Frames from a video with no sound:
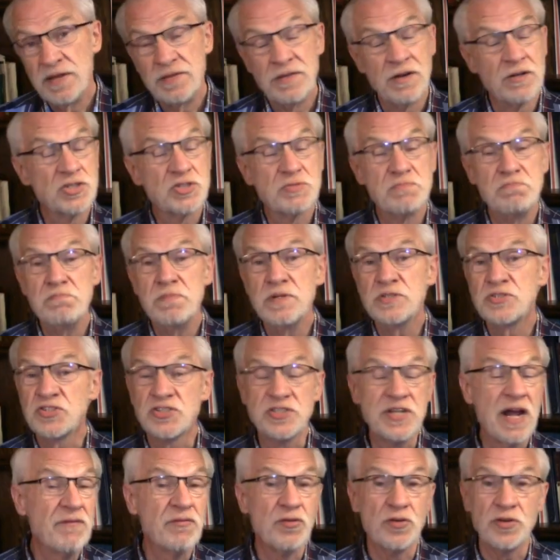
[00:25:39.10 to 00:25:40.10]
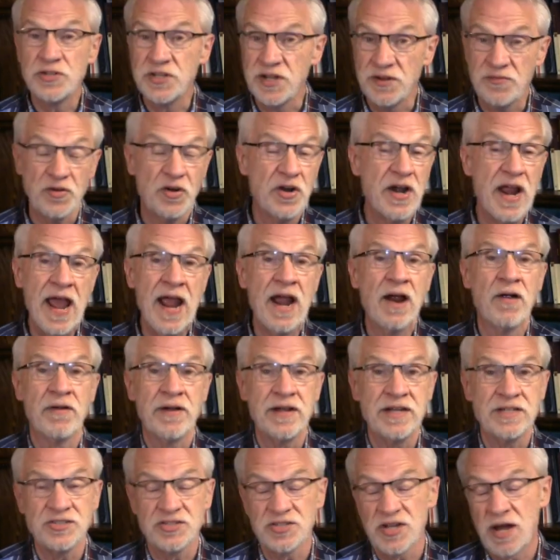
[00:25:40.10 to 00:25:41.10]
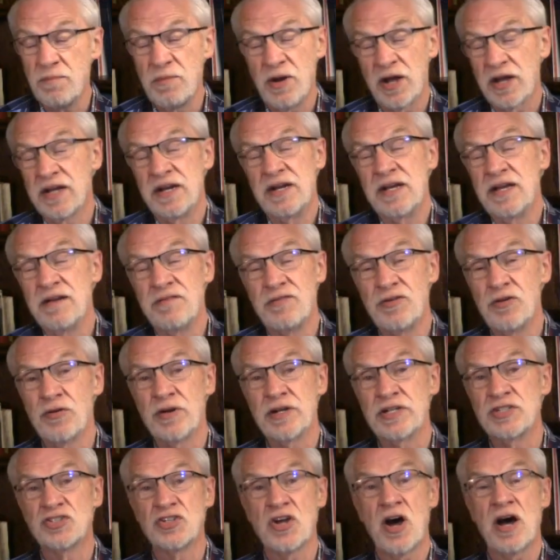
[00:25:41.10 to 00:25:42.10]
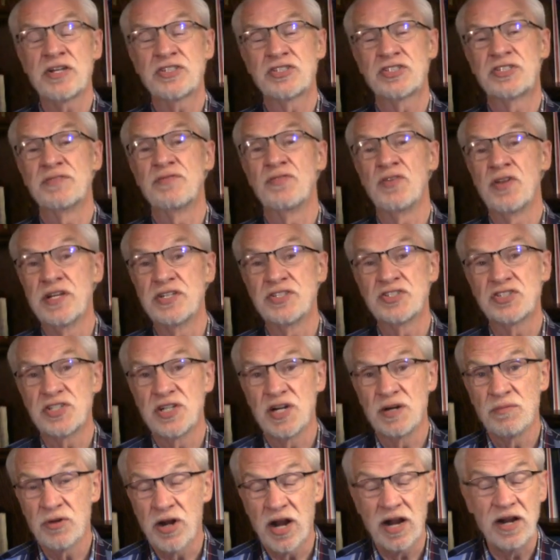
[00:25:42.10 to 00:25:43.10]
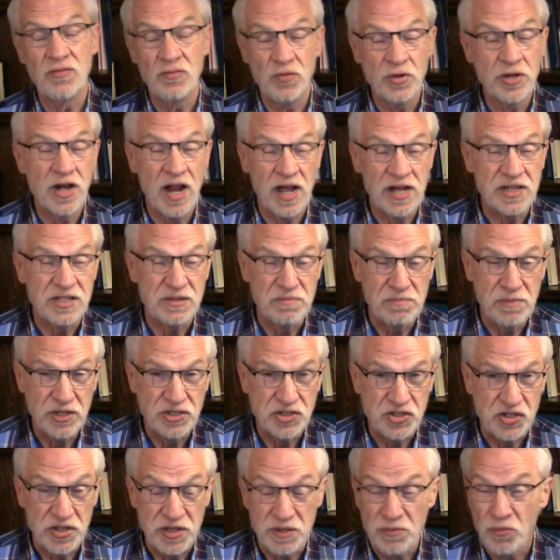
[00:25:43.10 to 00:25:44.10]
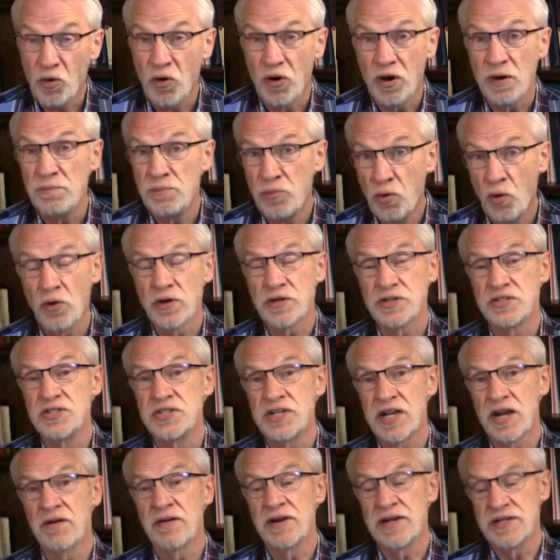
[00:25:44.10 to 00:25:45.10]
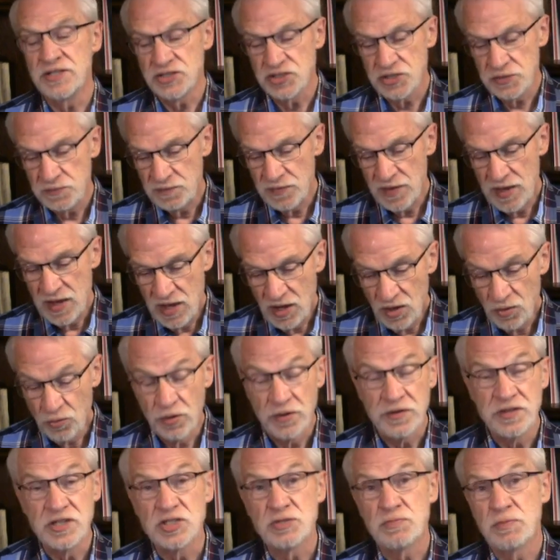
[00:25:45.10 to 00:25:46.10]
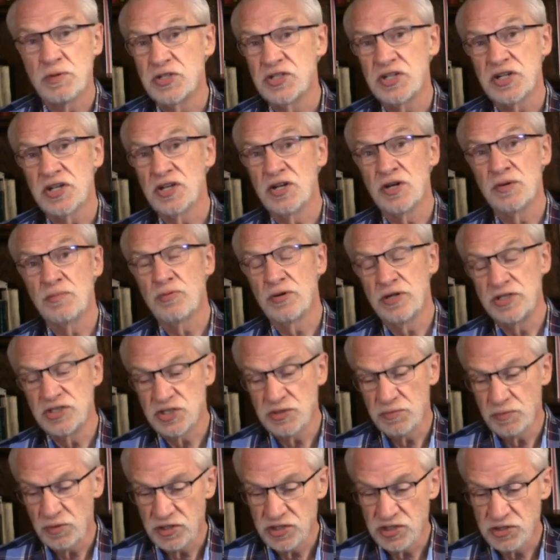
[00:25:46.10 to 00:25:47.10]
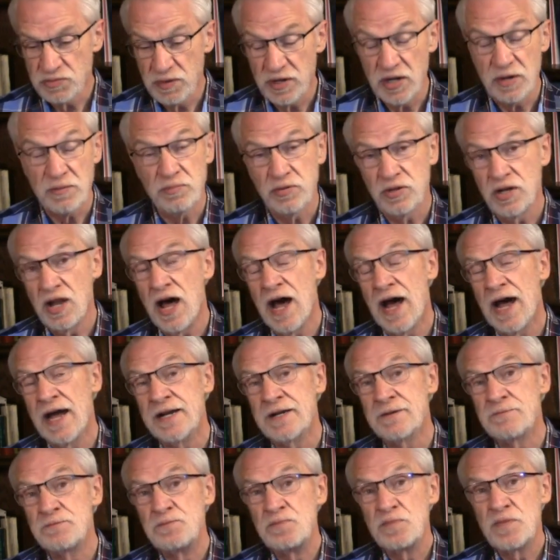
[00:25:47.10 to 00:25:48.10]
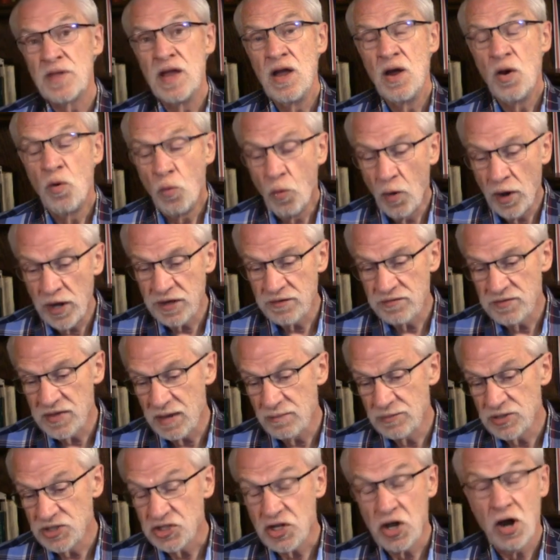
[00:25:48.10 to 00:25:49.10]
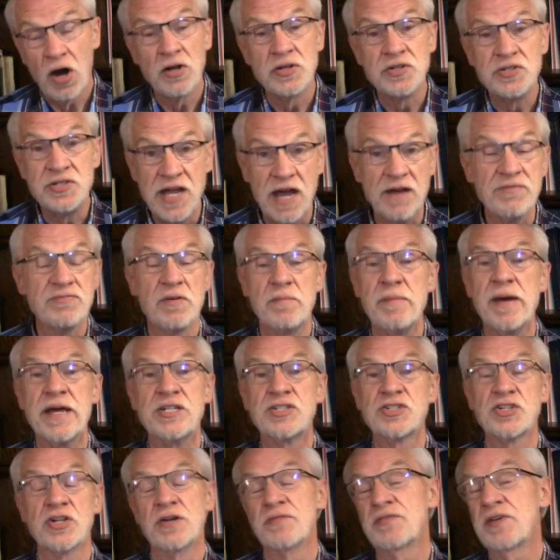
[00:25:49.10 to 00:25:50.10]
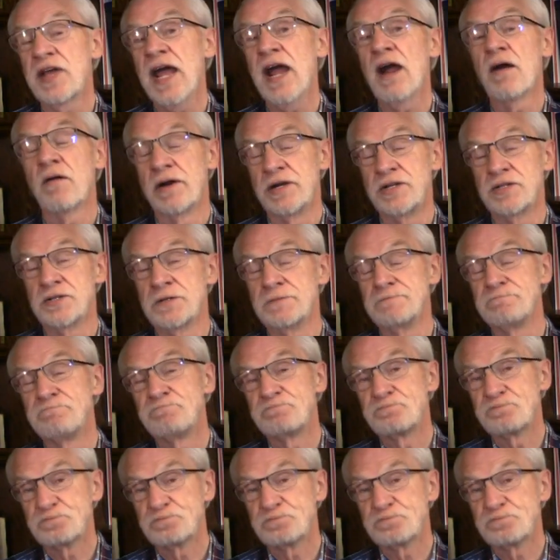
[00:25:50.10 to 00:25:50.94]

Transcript: There's several different areas. I'm not going to give you an exhaustive list here, but I would like to mention the more important areas where this particular principle has been applied. One of them is called defamation of character.